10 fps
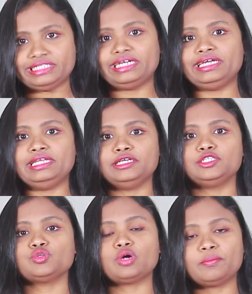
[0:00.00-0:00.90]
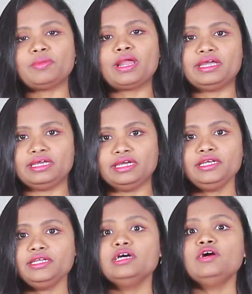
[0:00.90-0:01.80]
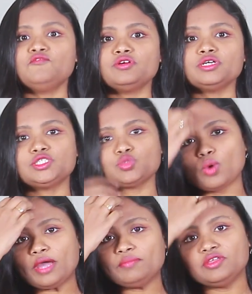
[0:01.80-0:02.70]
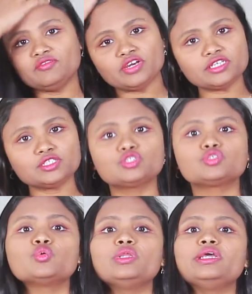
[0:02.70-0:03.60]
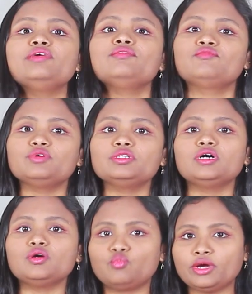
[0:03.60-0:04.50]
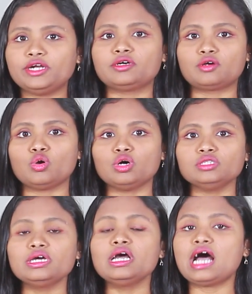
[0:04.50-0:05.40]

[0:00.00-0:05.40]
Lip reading: daily. To apply it, first wipe the face thoroughly with a wet cloth.